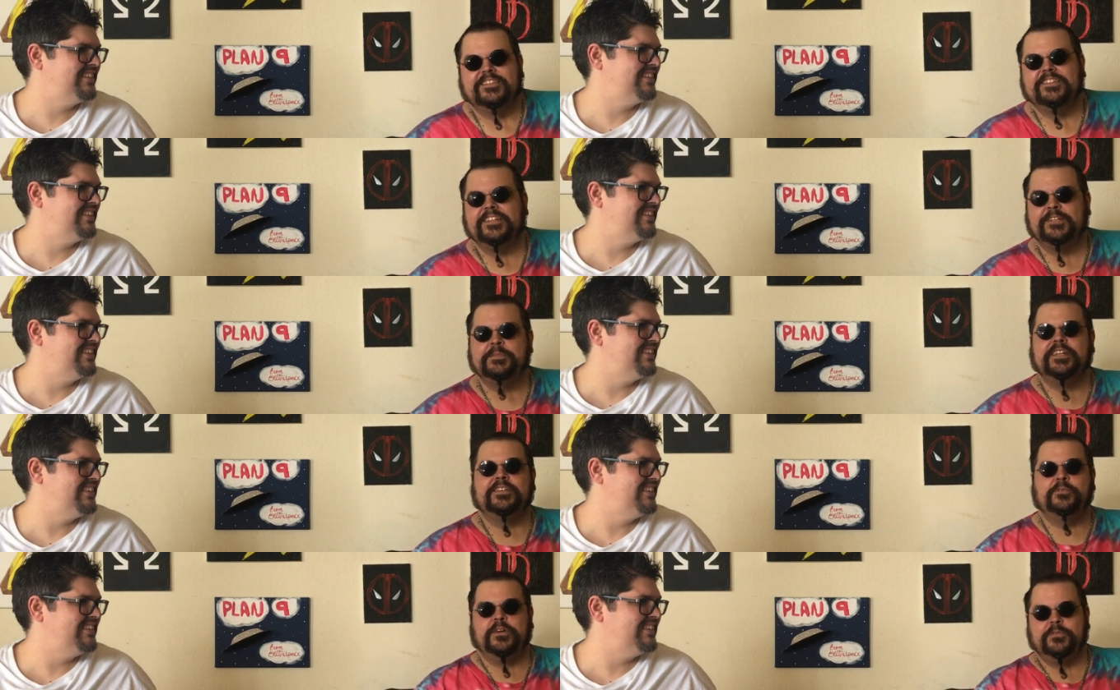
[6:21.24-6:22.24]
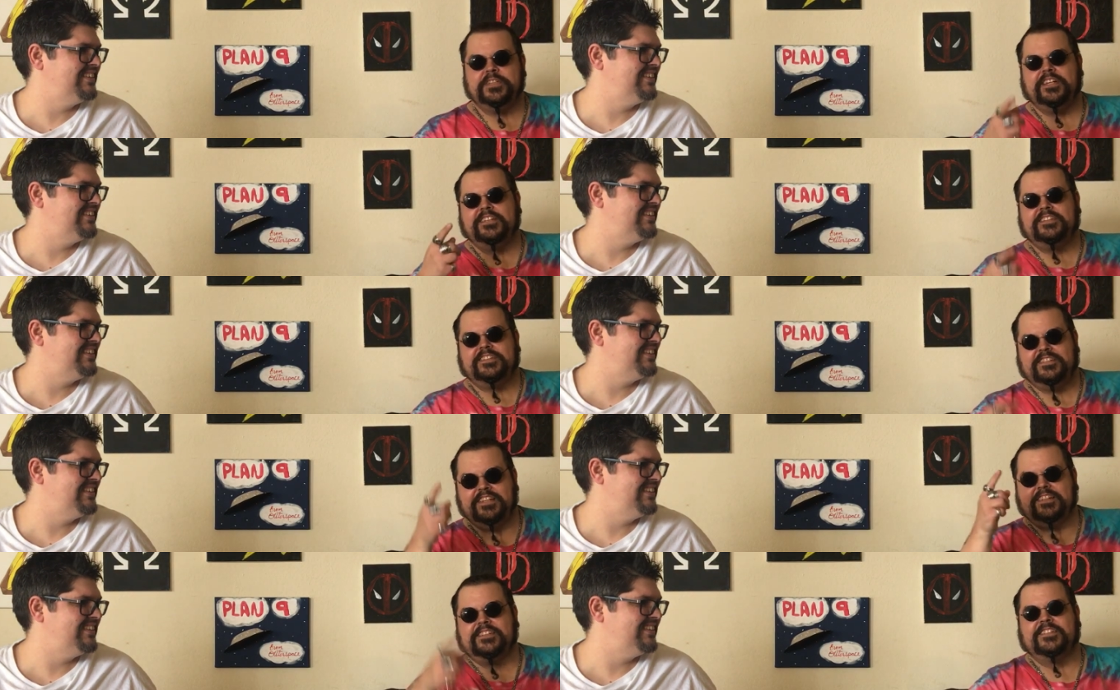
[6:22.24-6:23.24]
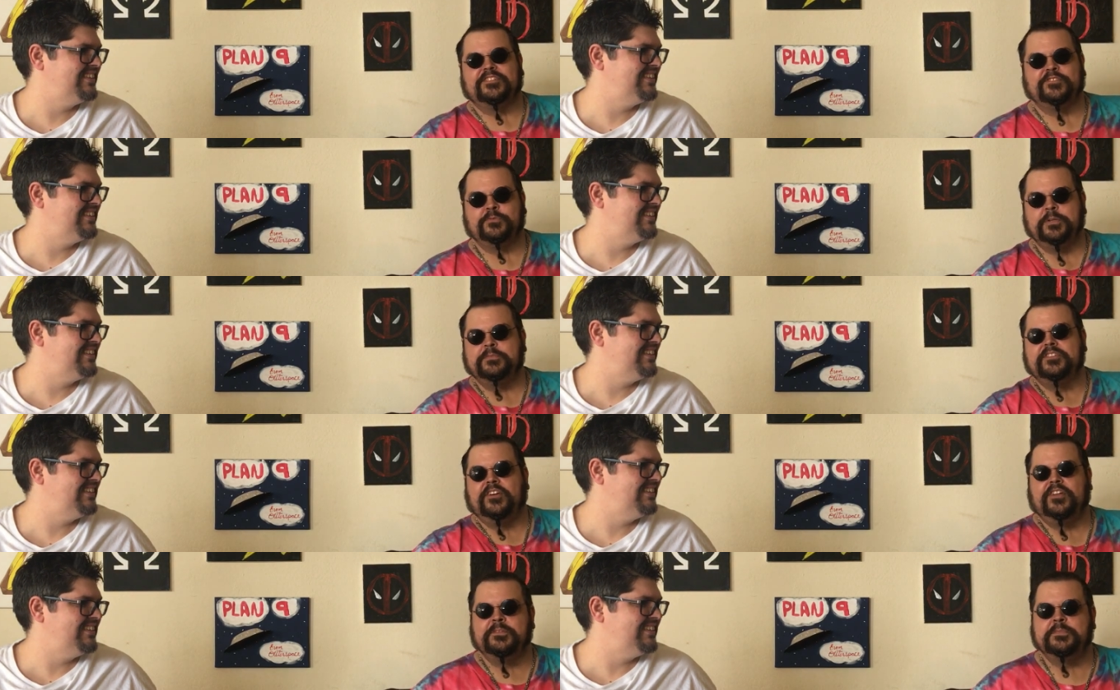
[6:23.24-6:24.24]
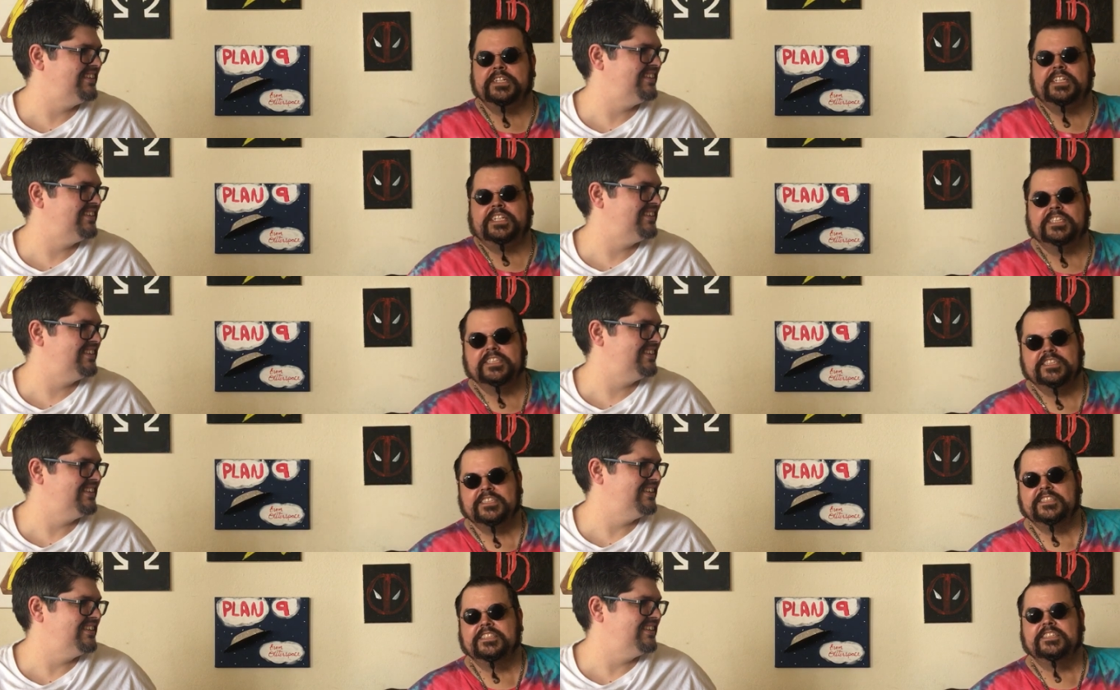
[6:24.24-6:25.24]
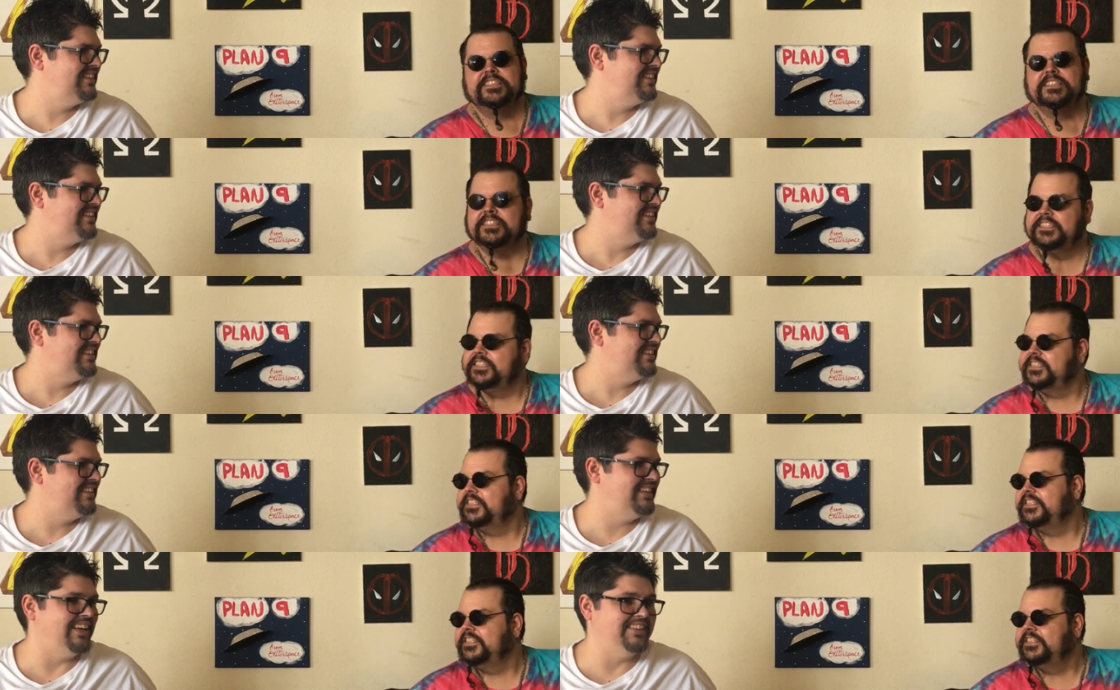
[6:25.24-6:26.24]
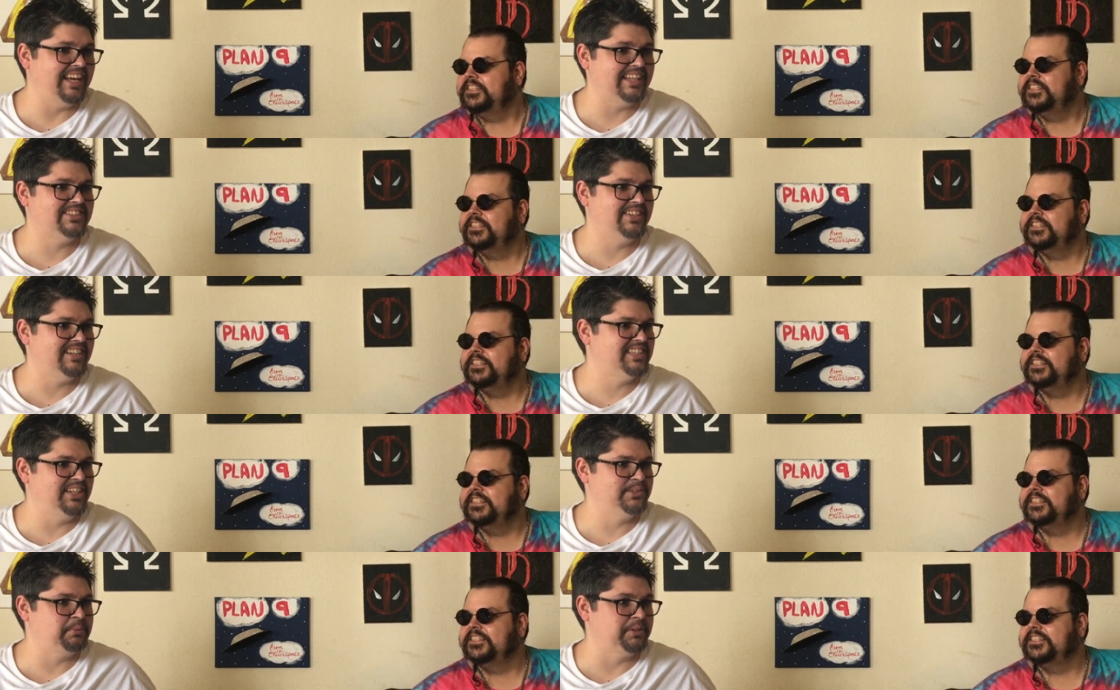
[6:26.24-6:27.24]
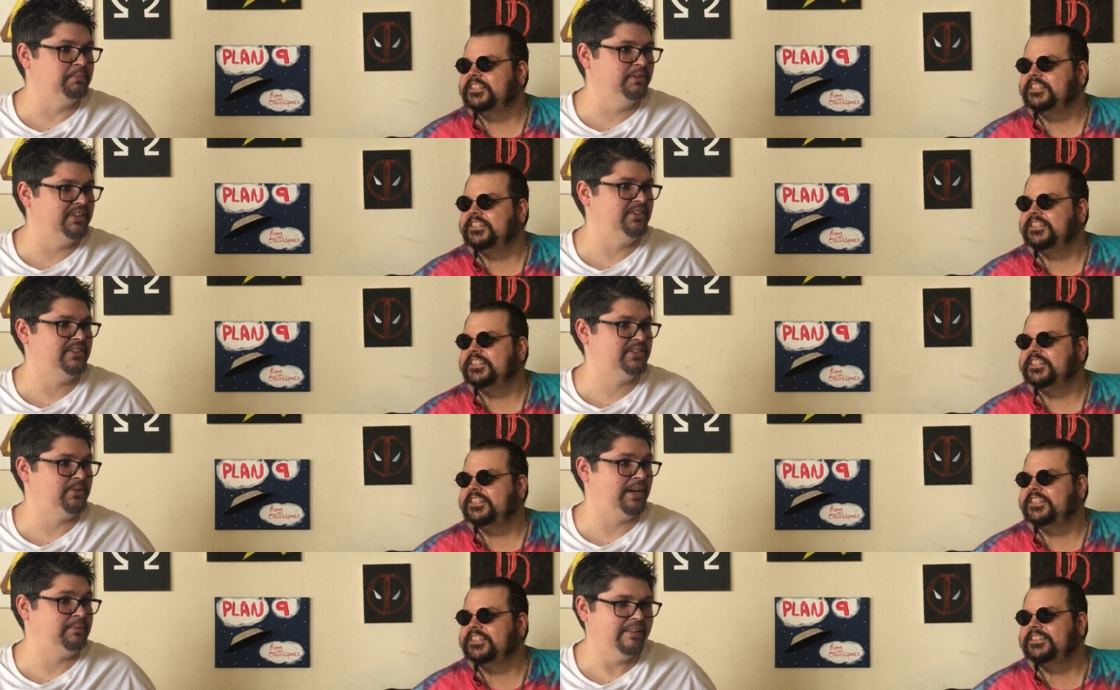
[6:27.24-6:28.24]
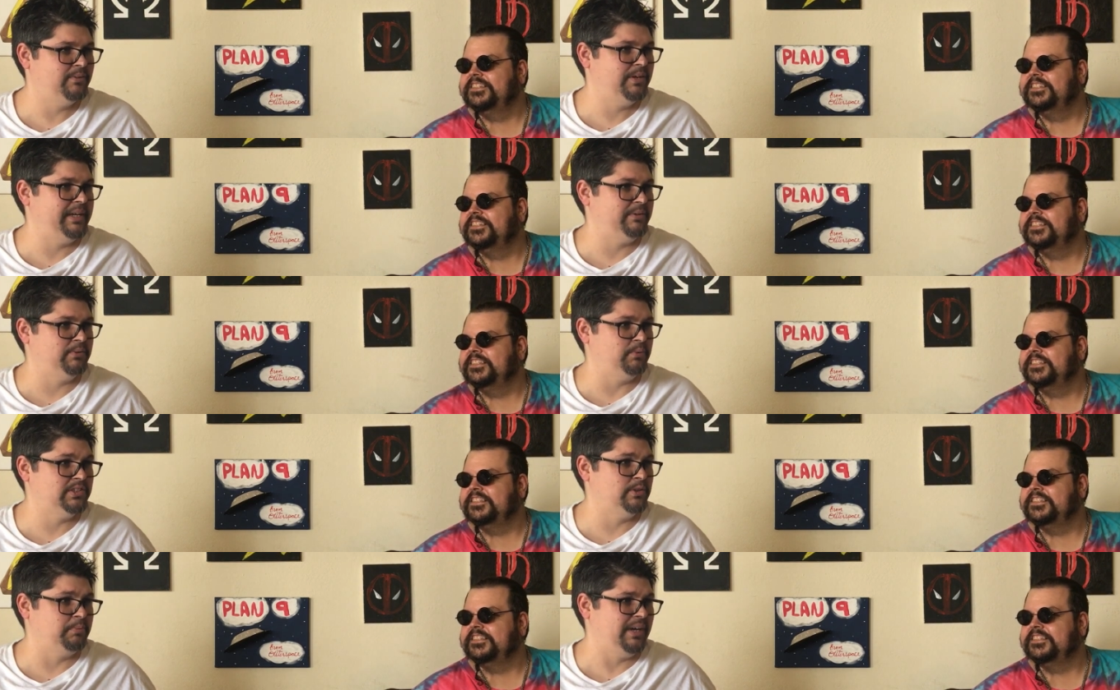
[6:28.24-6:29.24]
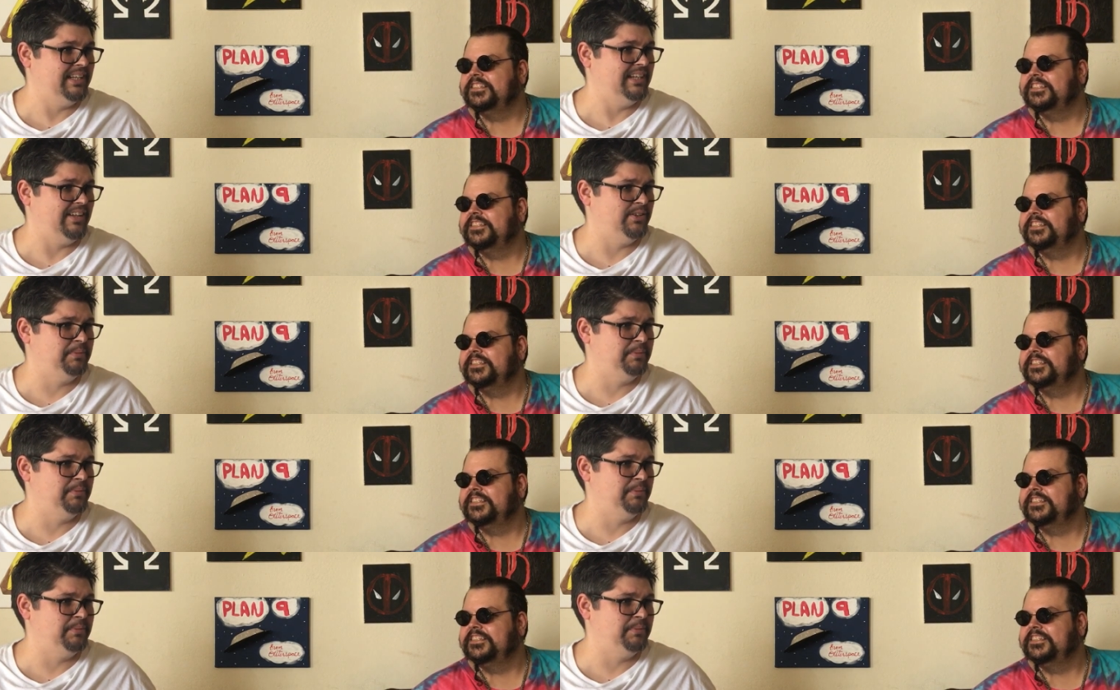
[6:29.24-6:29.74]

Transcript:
Speaker 1: Thinking about the one with that duck that swims in all the money.
Speaker 2: Yeah, that's DuckTales, but the movie you're describing, the remake with Russell Brand and Helen